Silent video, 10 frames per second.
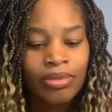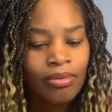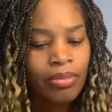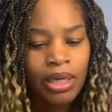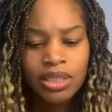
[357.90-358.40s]

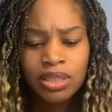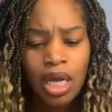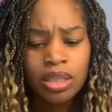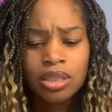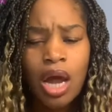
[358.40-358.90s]
But he
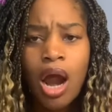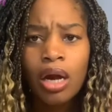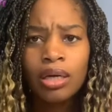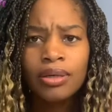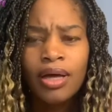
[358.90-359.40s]
said unto
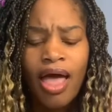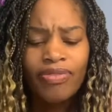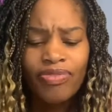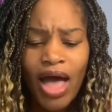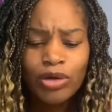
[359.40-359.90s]
her,
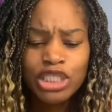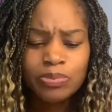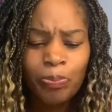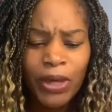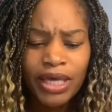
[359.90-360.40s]
thou
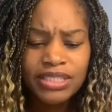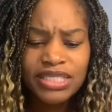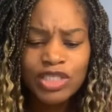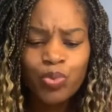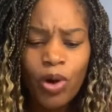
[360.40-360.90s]
speakest
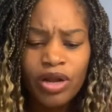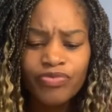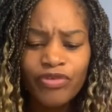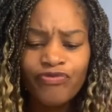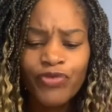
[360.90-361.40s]
as one
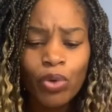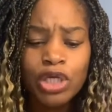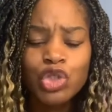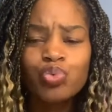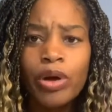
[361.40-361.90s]
of the
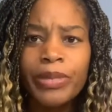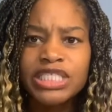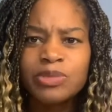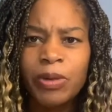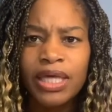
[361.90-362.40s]
foolish
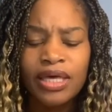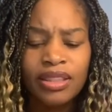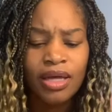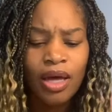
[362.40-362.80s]
women speaketh.